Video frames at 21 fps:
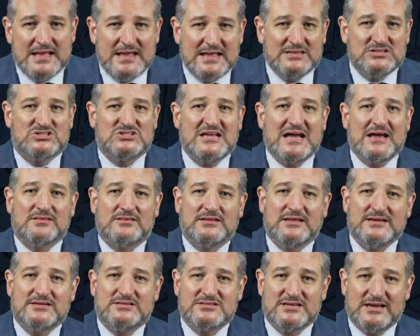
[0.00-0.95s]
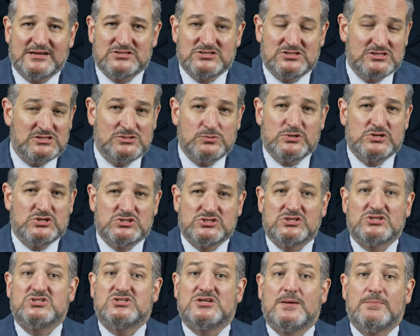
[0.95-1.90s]
In Southlake, Texas, which is
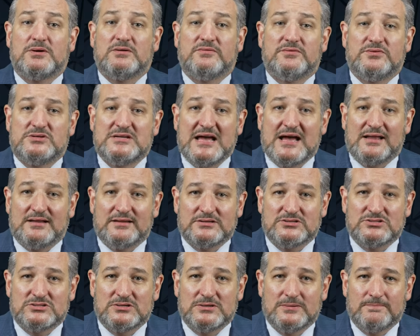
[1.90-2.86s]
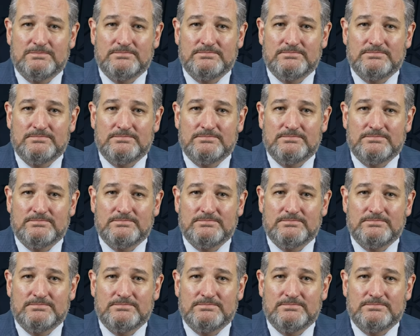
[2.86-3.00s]
a suburb of Dallas,